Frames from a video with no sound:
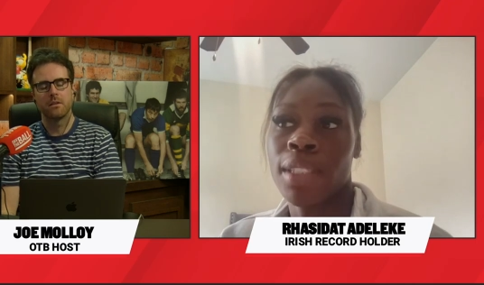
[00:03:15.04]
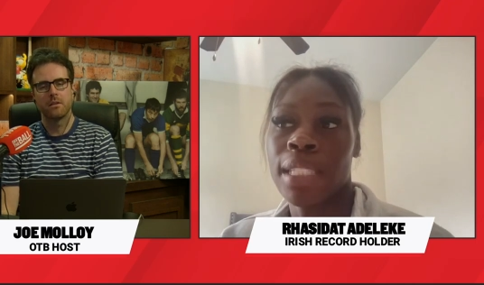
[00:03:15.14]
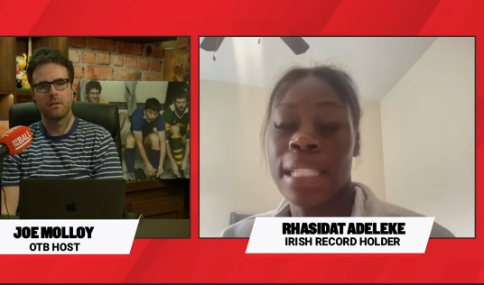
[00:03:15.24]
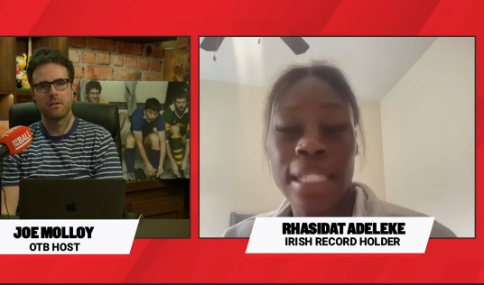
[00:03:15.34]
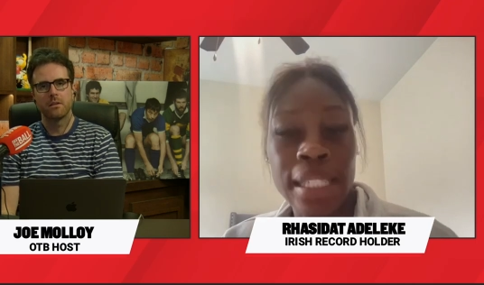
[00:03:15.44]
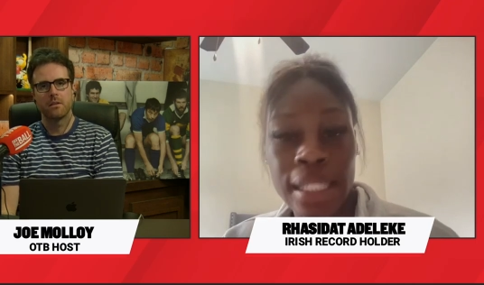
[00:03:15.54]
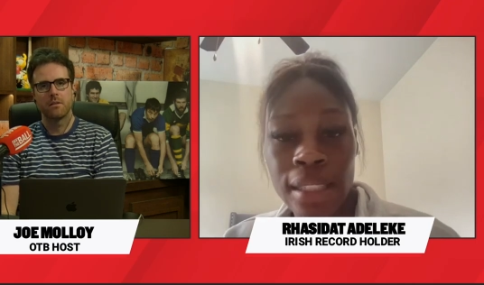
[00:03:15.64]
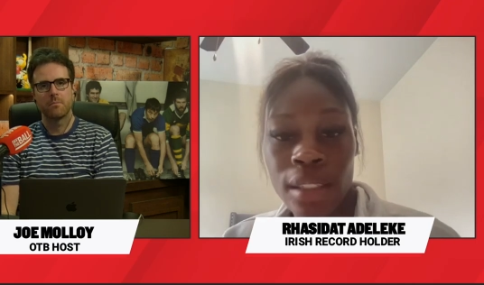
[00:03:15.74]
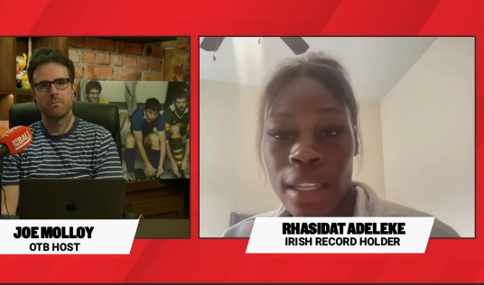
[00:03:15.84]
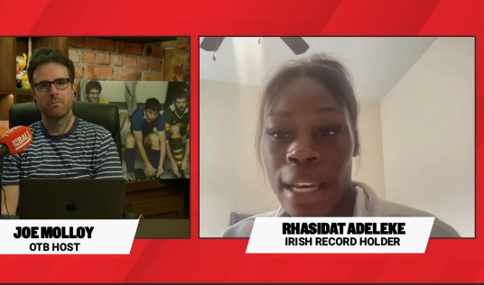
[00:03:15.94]
Speaker 1: the
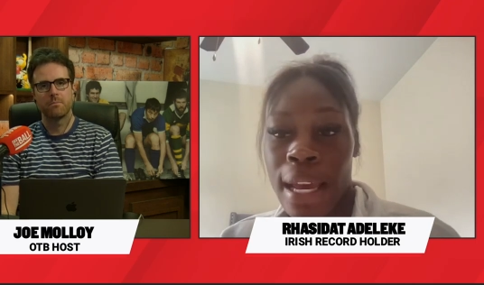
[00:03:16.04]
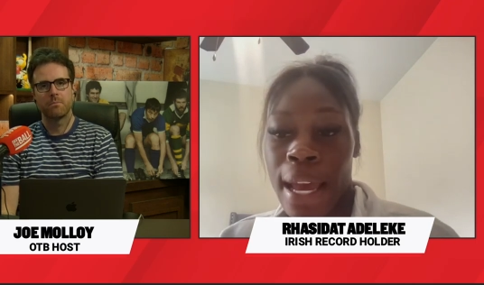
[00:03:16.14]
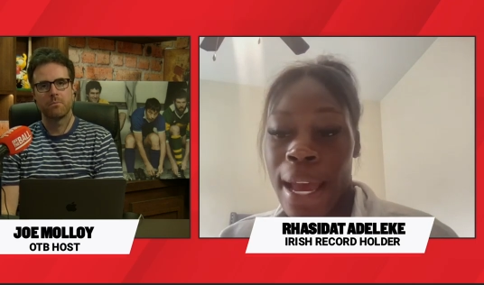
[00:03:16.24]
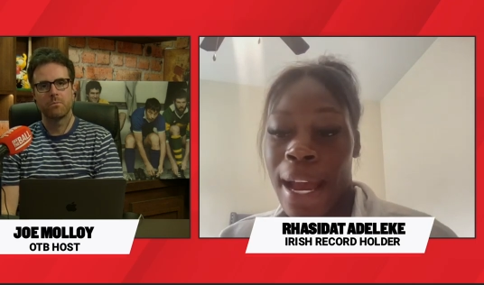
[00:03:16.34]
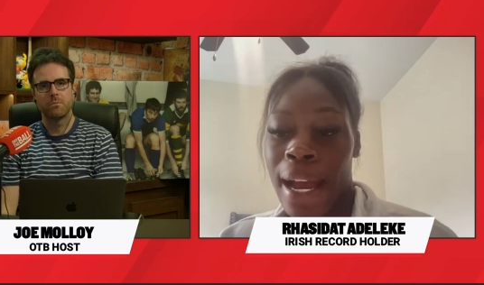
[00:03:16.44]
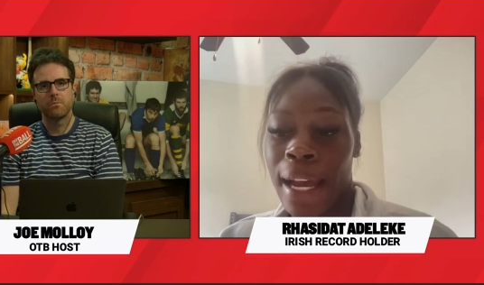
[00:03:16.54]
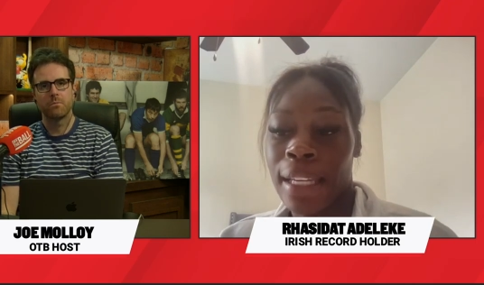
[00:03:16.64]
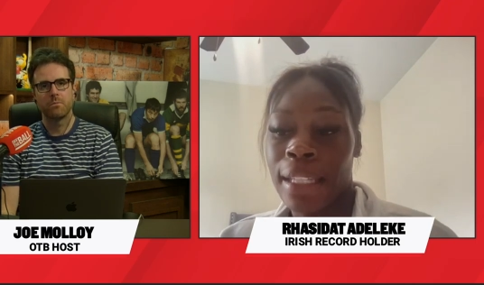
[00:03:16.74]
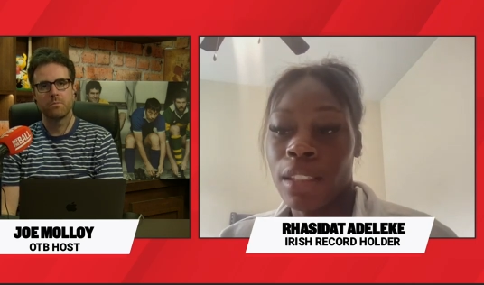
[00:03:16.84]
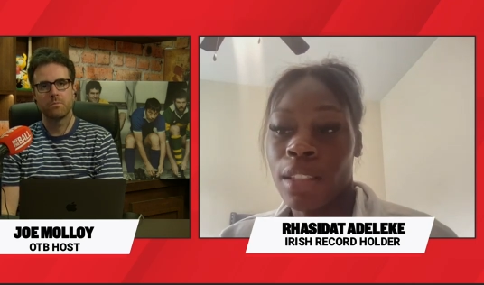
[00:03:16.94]
season,
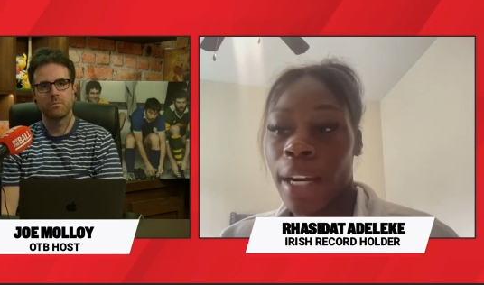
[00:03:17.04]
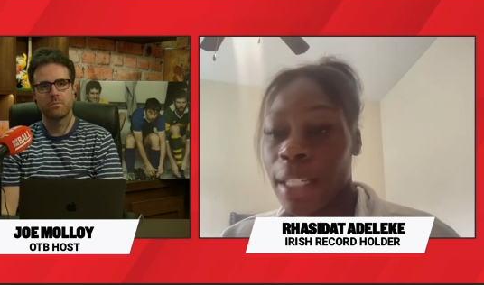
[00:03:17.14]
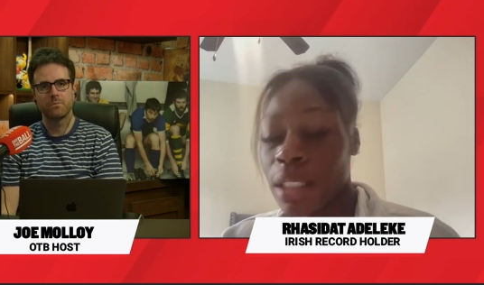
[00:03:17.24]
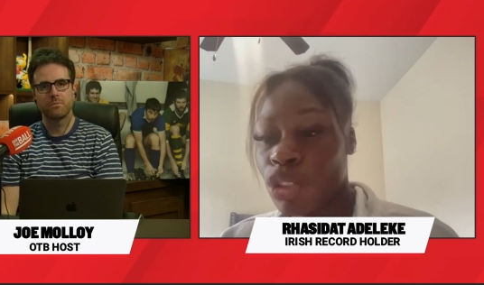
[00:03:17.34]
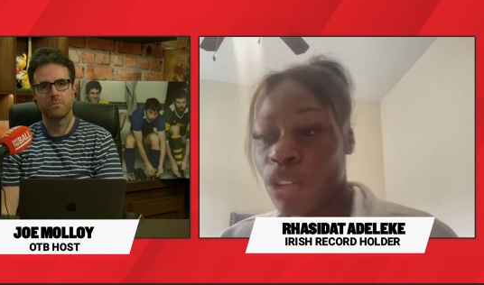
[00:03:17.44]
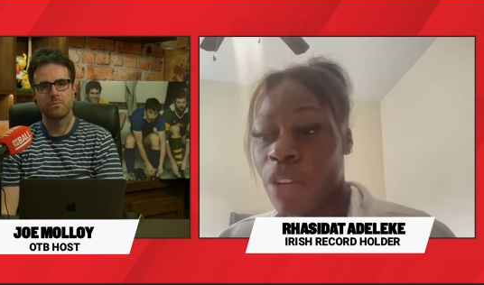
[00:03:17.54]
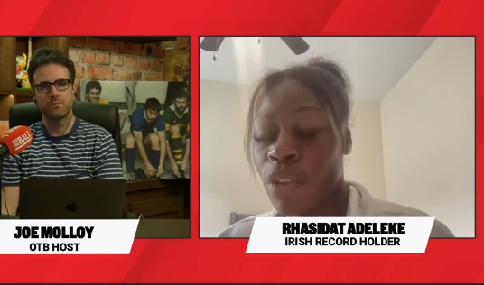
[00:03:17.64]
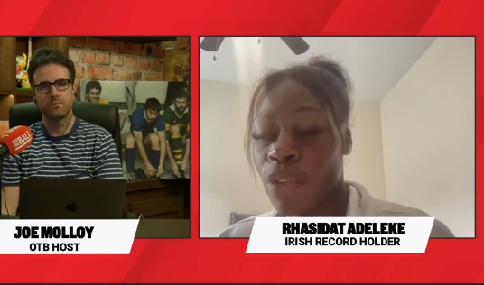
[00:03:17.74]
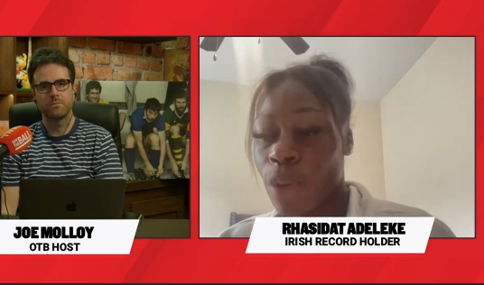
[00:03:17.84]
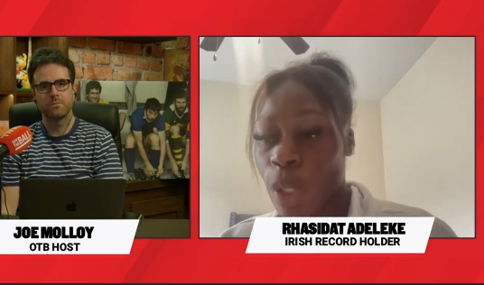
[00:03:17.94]
I started training
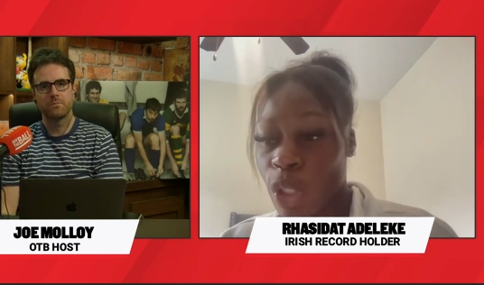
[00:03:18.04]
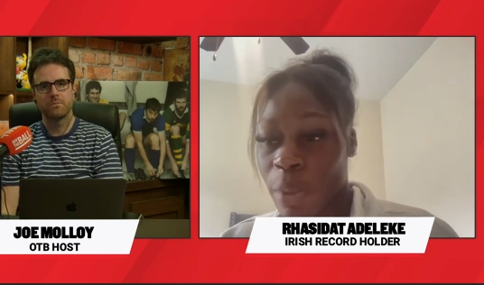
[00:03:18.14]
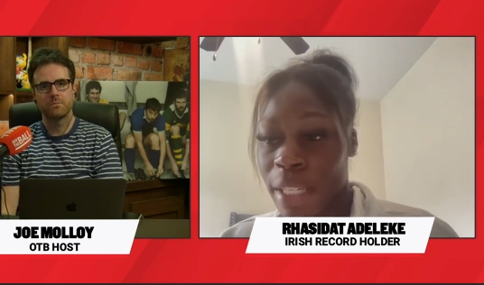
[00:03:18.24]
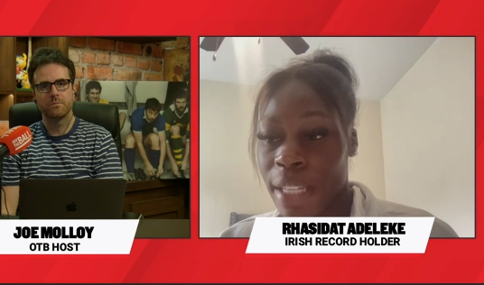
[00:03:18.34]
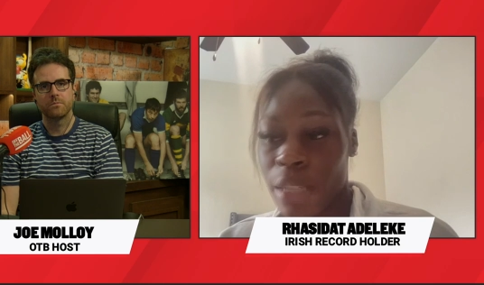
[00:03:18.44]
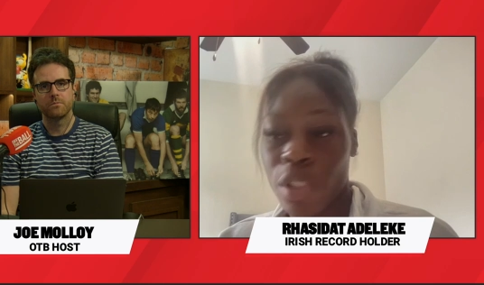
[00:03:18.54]
for the 400 meters.